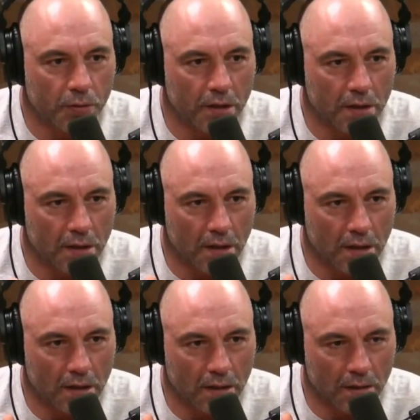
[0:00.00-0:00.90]
would
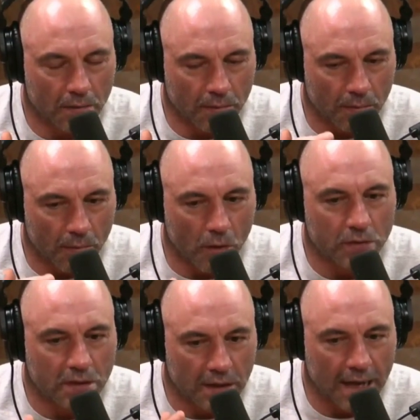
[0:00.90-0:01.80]
uh,
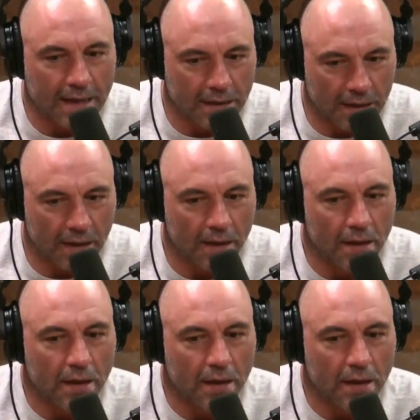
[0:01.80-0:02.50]
most likely